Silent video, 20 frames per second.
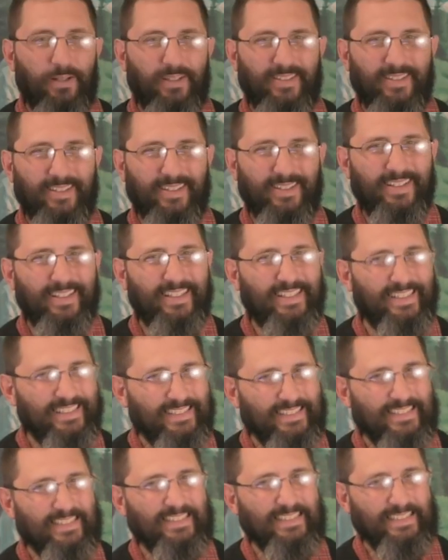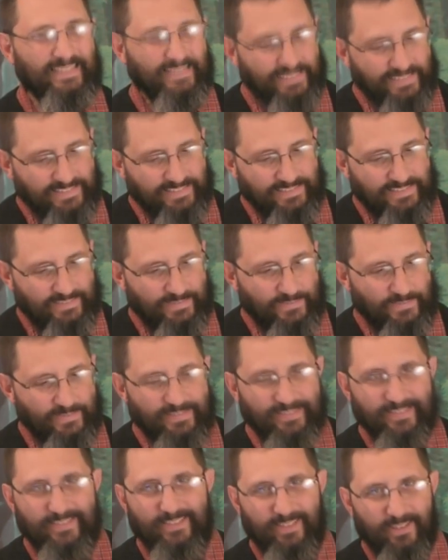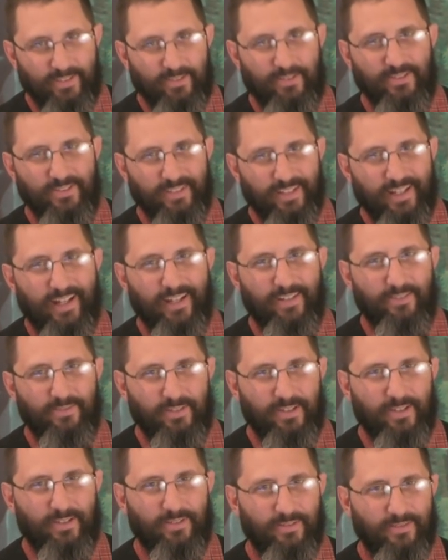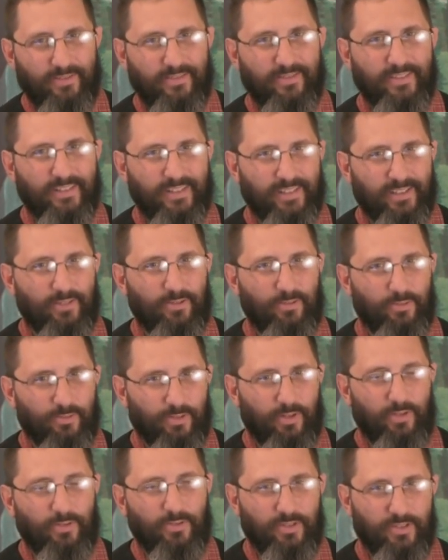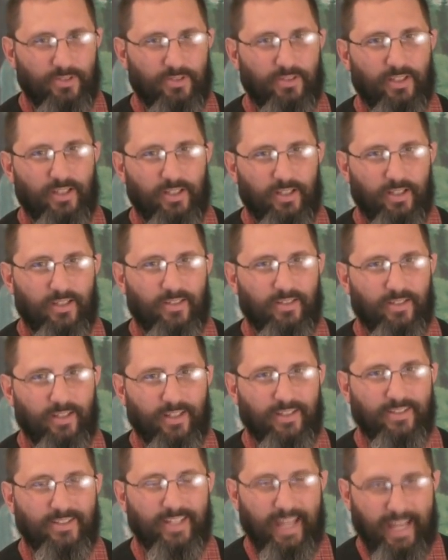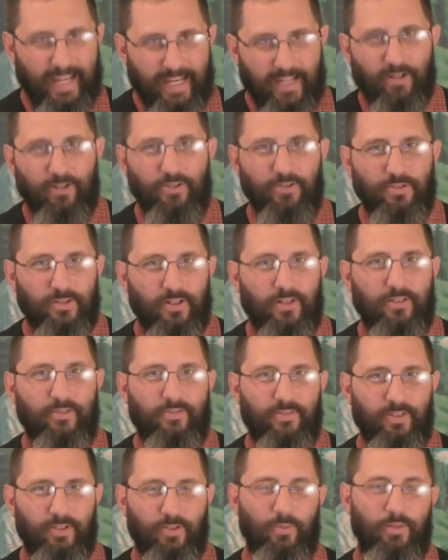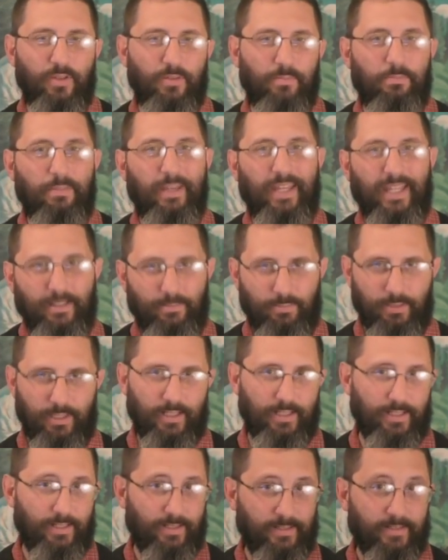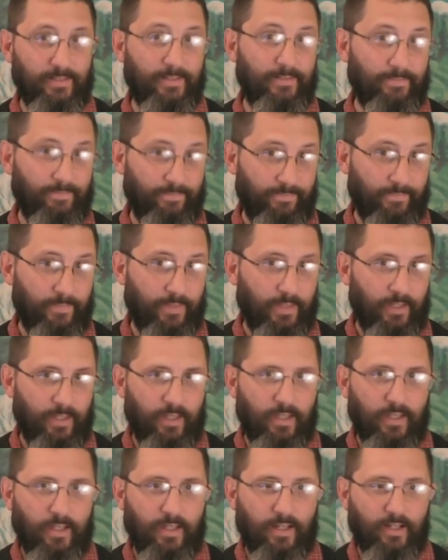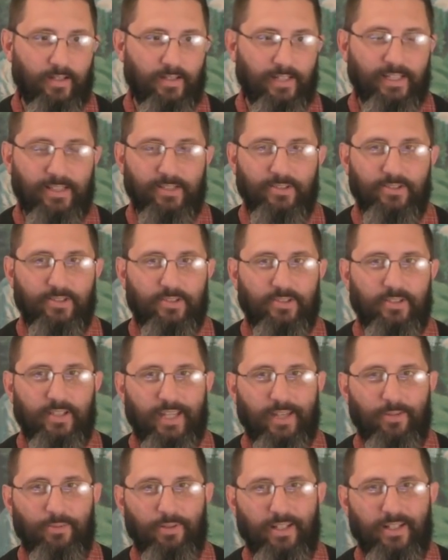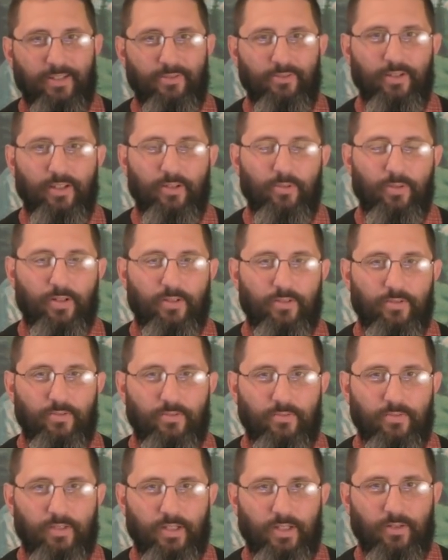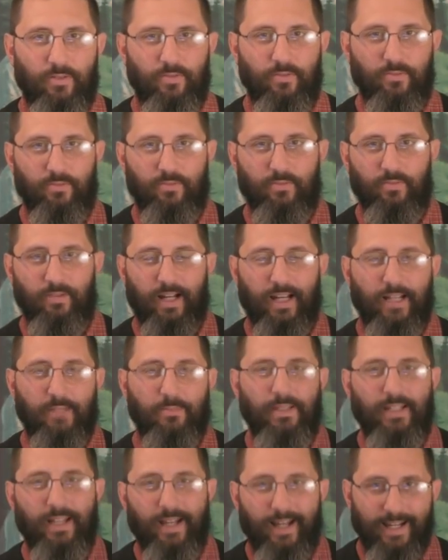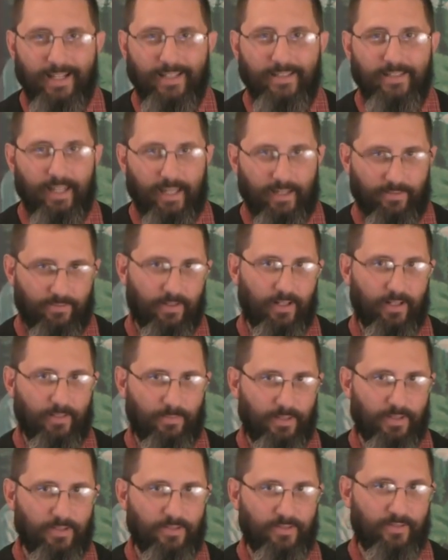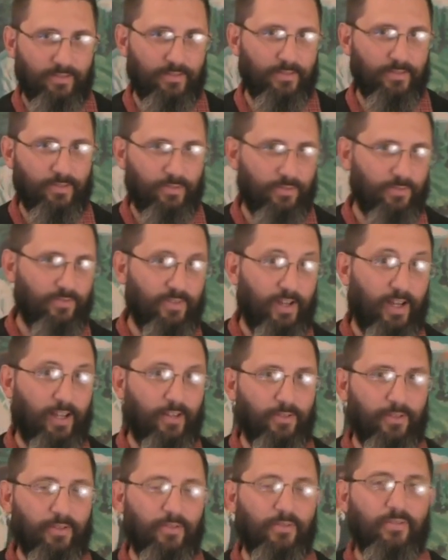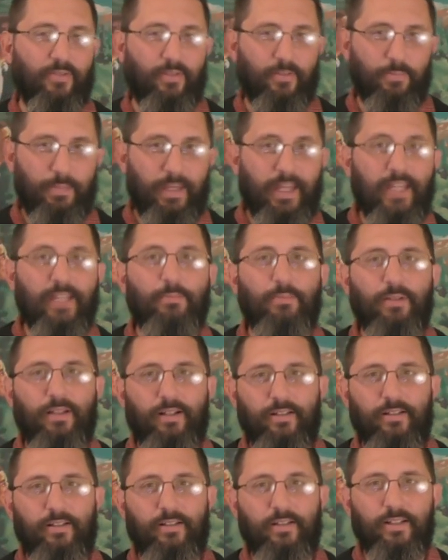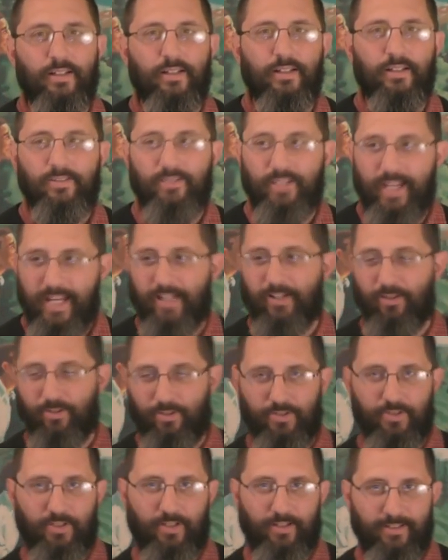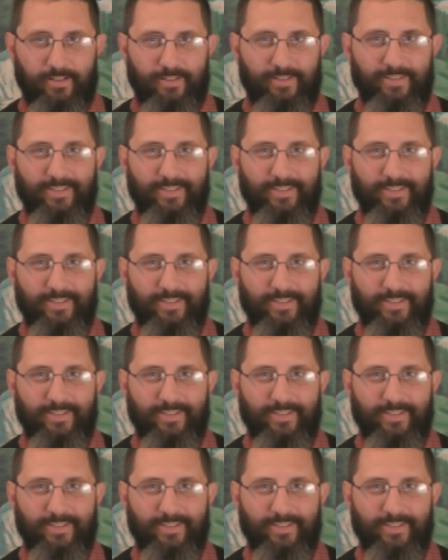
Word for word: but uh, you know, still, it's kind of you know a little gross to see a, a tanker truck filled with pig blood. Uh, needless to say, we didn't really want to you know ride behind that very much and you know follow the the pig blood tanker truck.